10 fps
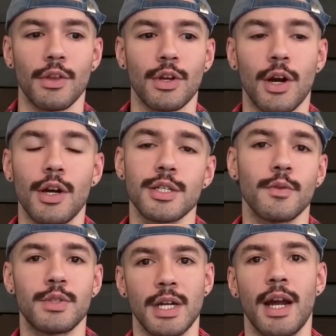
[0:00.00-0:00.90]
curse of
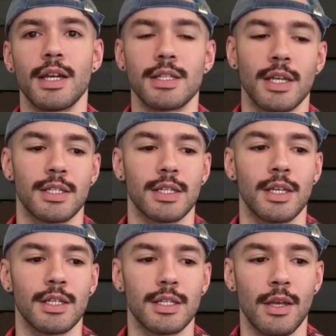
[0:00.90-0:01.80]
giant sets
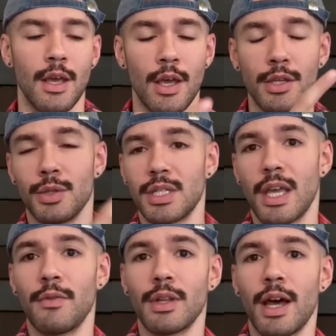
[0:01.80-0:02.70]
is you
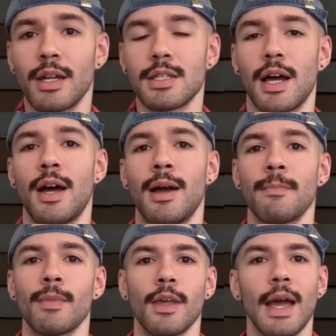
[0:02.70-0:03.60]
save a lot of time
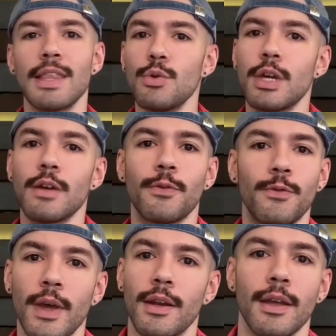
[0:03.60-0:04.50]
and you get
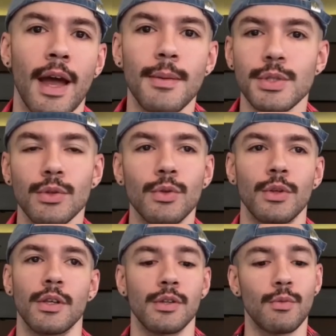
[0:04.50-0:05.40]
fit, absolutely.
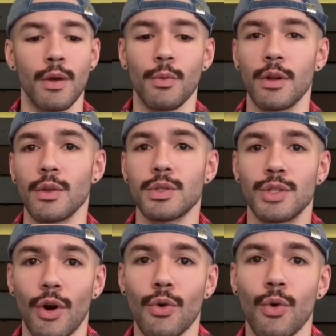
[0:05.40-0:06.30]
You run one of those
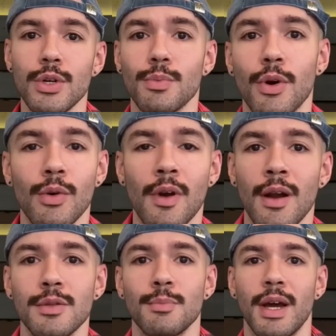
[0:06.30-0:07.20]
dark horse
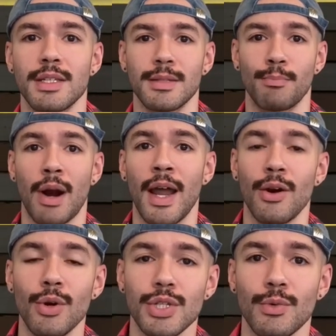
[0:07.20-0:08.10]
programs by Brian
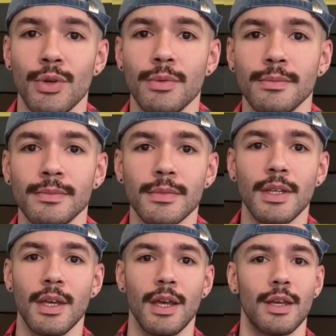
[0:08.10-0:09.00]
Alsruhe,
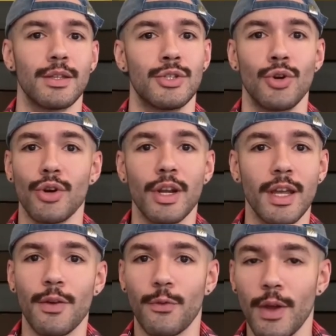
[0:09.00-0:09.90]
you're gonna
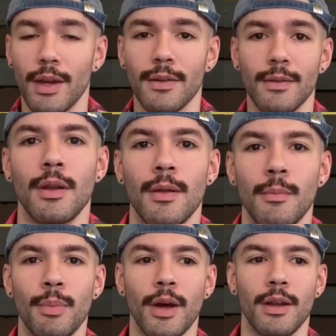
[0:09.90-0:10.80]
get fit.
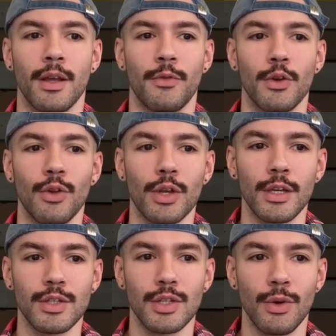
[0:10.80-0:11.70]
But if you're
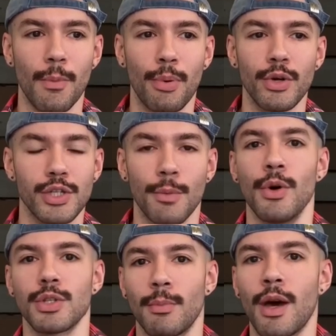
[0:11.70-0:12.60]
looking to push the
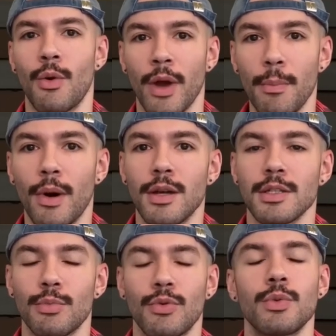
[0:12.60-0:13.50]
most amount of weight
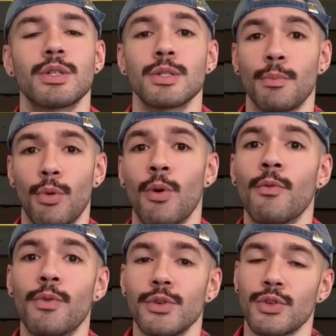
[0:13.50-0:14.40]
possible, which is
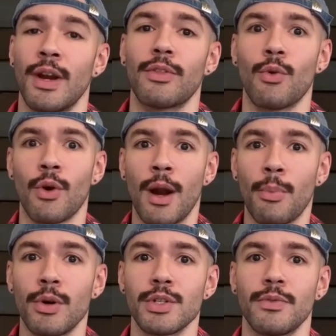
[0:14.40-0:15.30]
important for strength or
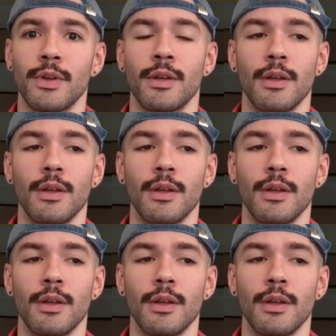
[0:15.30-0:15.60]
hypertrophy,